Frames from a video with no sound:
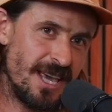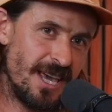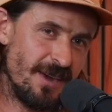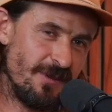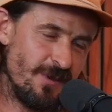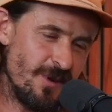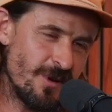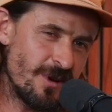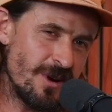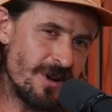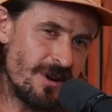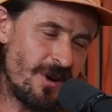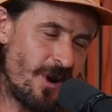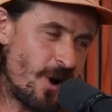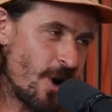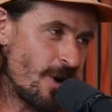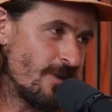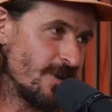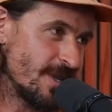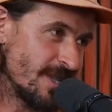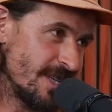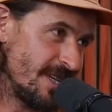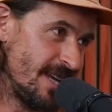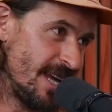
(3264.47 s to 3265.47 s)
if you're going to
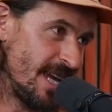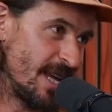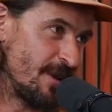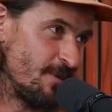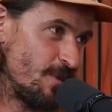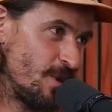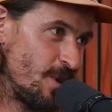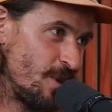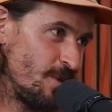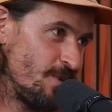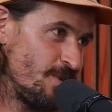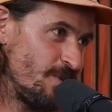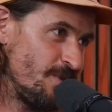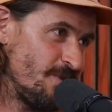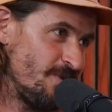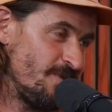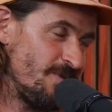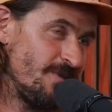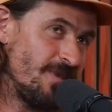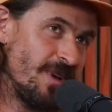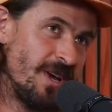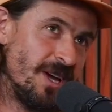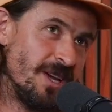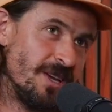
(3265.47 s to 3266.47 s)
harvest an animal
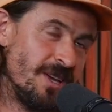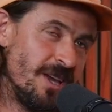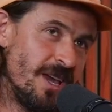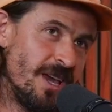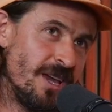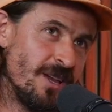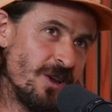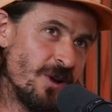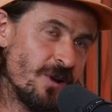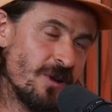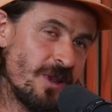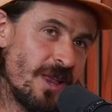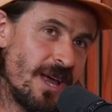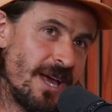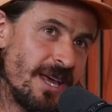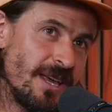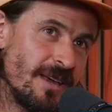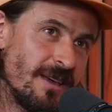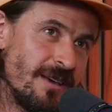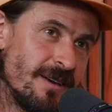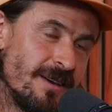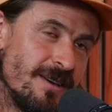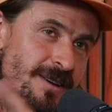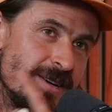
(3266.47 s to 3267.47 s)
and you're
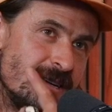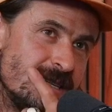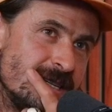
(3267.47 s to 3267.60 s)
like,